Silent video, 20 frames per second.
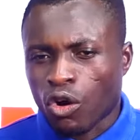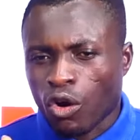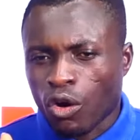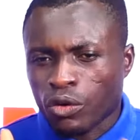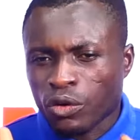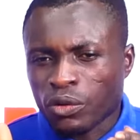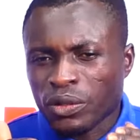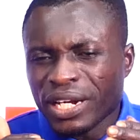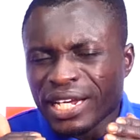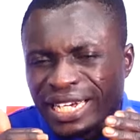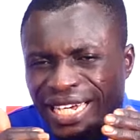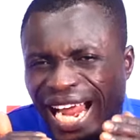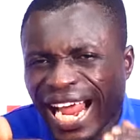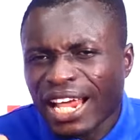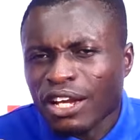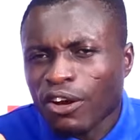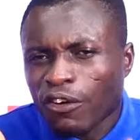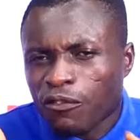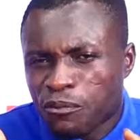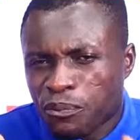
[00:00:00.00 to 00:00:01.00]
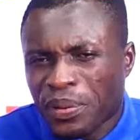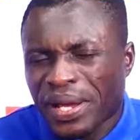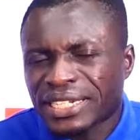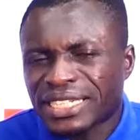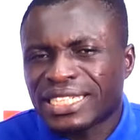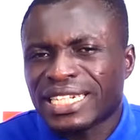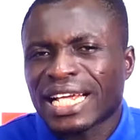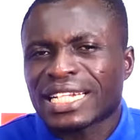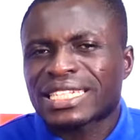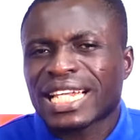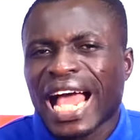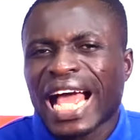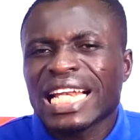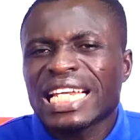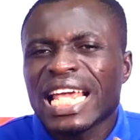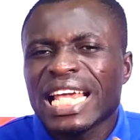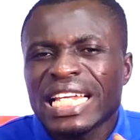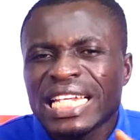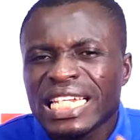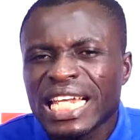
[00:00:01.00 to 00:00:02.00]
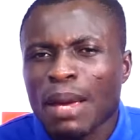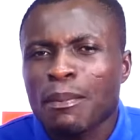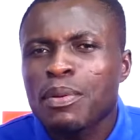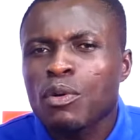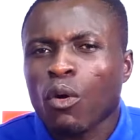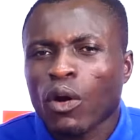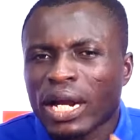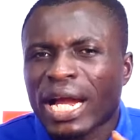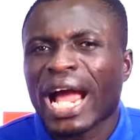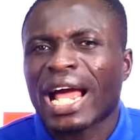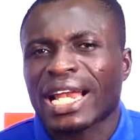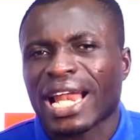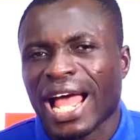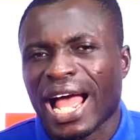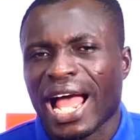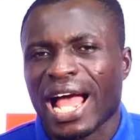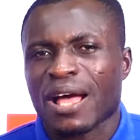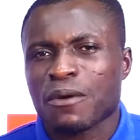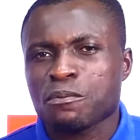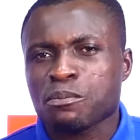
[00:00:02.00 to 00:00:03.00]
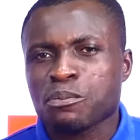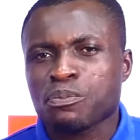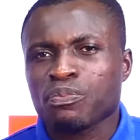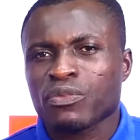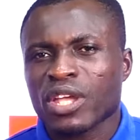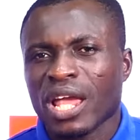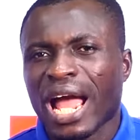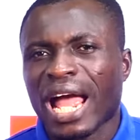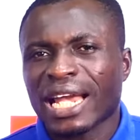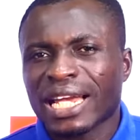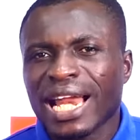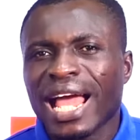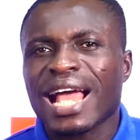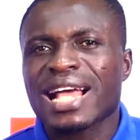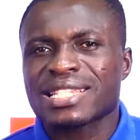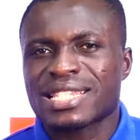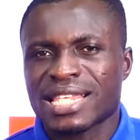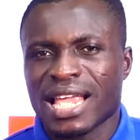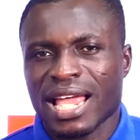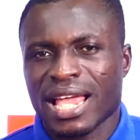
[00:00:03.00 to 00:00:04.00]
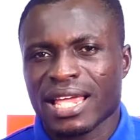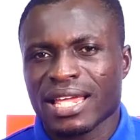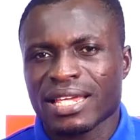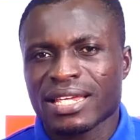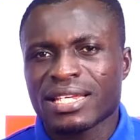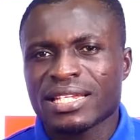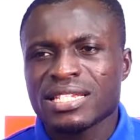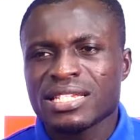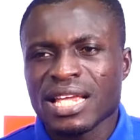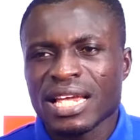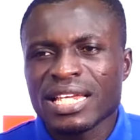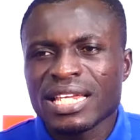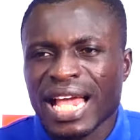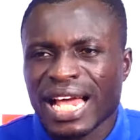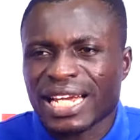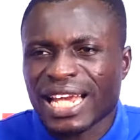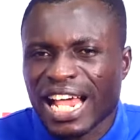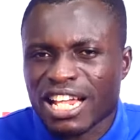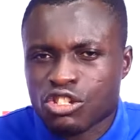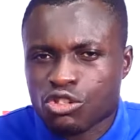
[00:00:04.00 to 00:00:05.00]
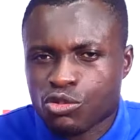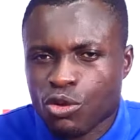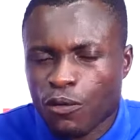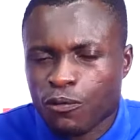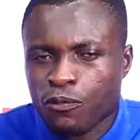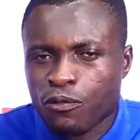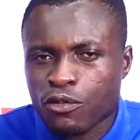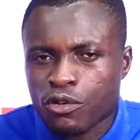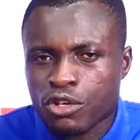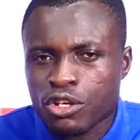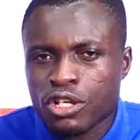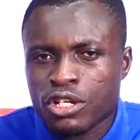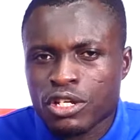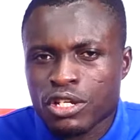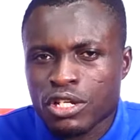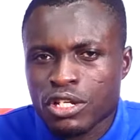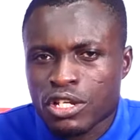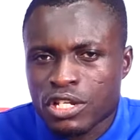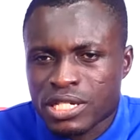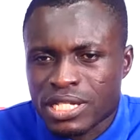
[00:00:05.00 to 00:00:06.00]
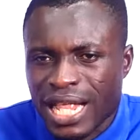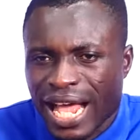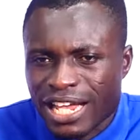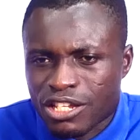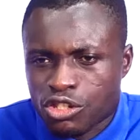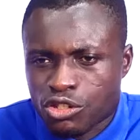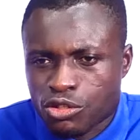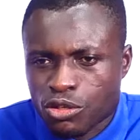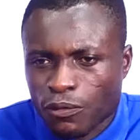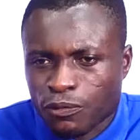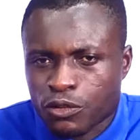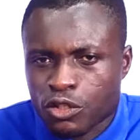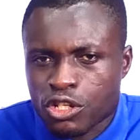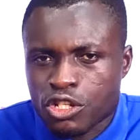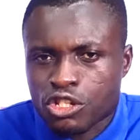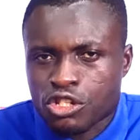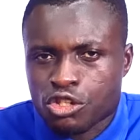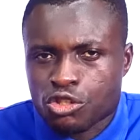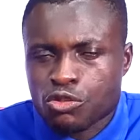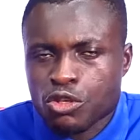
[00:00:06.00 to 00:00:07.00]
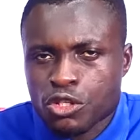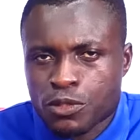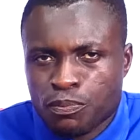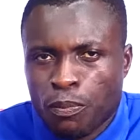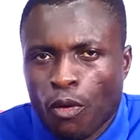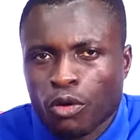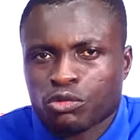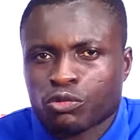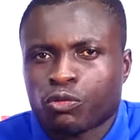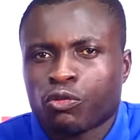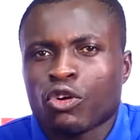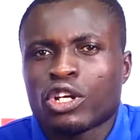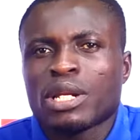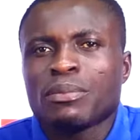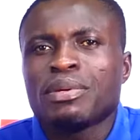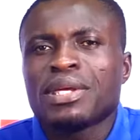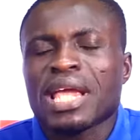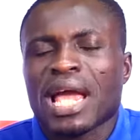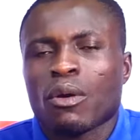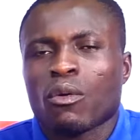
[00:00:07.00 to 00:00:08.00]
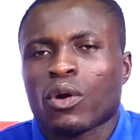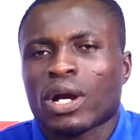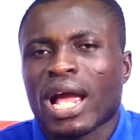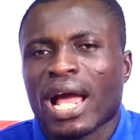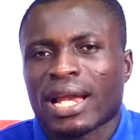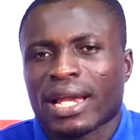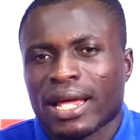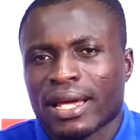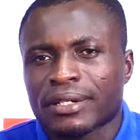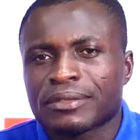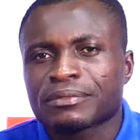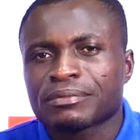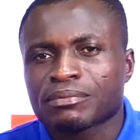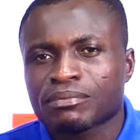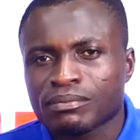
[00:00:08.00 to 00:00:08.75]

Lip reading: Or no kind of president and you hear be Ghana ha. And now say you hear that soft spot for any be our Ghana.